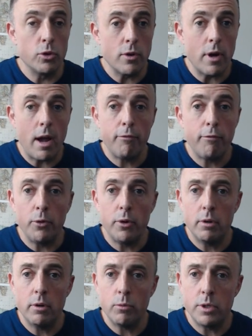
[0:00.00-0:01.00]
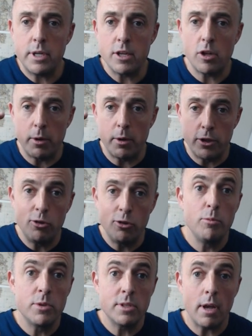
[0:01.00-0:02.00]
Drive folder, which has all my
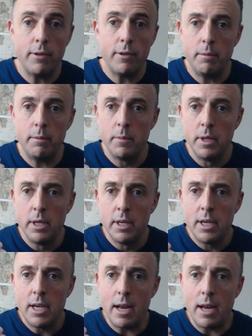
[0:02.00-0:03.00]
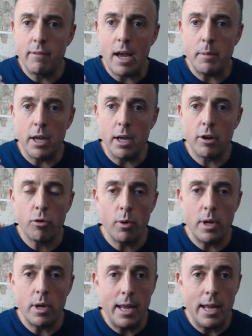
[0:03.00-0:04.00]
YouTube stuff in it, and then I've got my
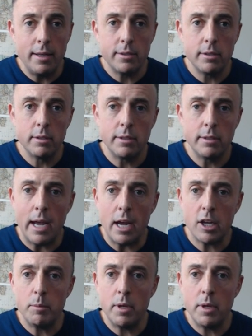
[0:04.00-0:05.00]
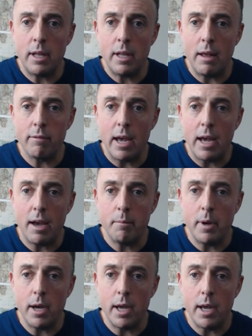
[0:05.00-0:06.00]
create document, and I've
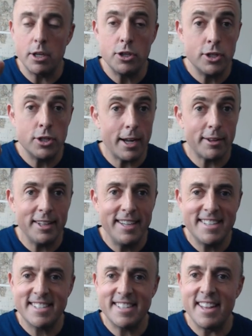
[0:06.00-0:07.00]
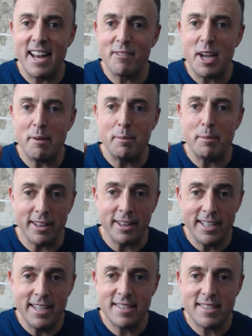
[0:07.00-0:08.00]
got my checklist, and then I've got my
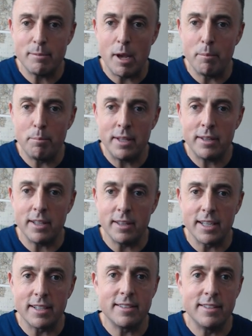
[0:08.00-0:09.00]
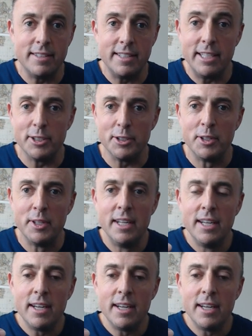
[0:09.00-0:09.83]
list and my Bitly links deal.